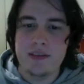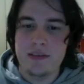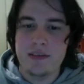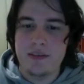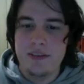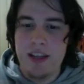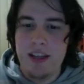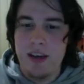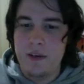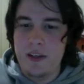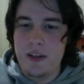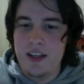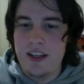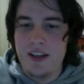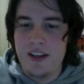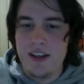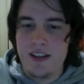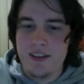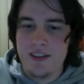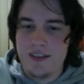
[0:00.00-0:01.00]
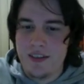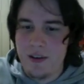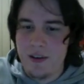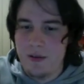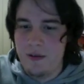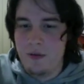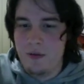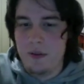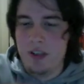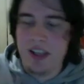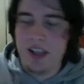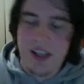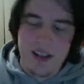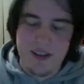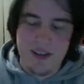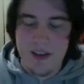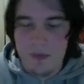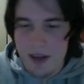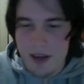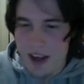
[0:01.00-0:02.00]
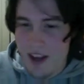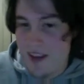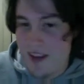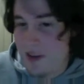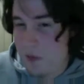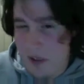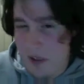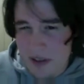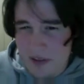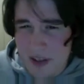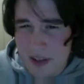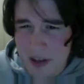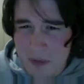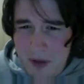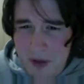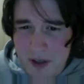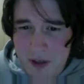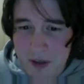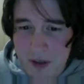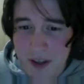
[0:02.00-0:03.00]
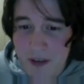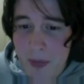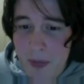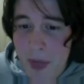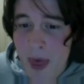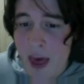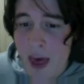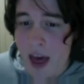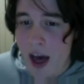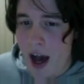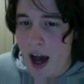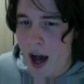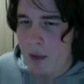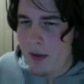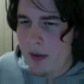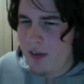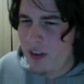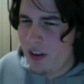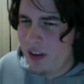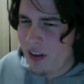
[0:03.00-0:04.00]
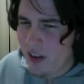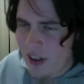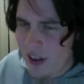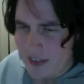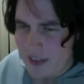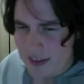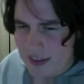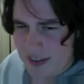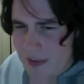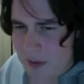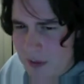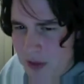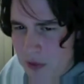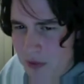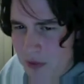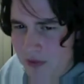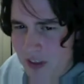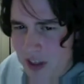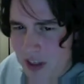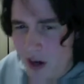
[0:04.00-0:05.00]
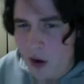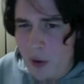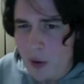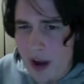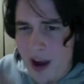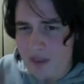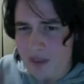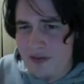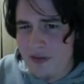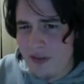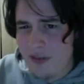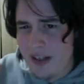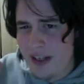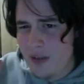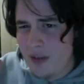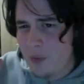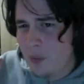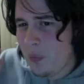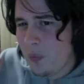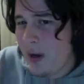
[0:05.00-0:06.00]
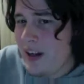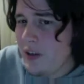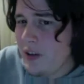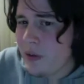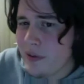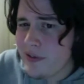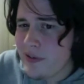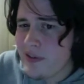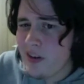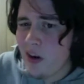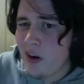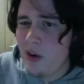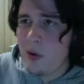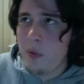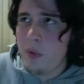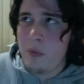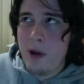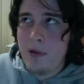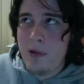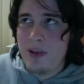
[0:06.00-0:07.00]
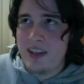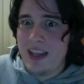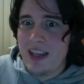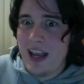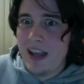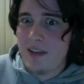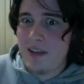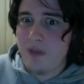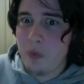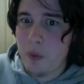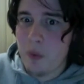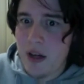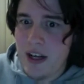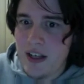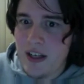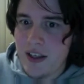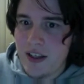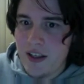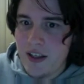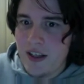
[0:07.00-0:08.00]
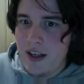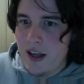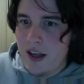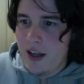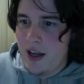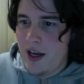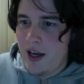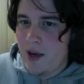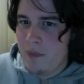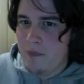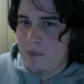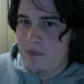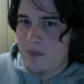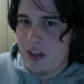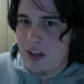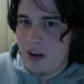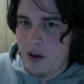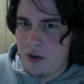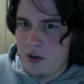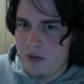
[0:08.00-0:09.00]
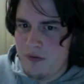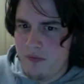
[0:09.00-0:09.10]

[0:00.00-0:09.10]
down here. So, well, you can't see my hand, so what the fuck am I doing? If you'd like to see me do a video every week or so, maybe at the end of a week, you know,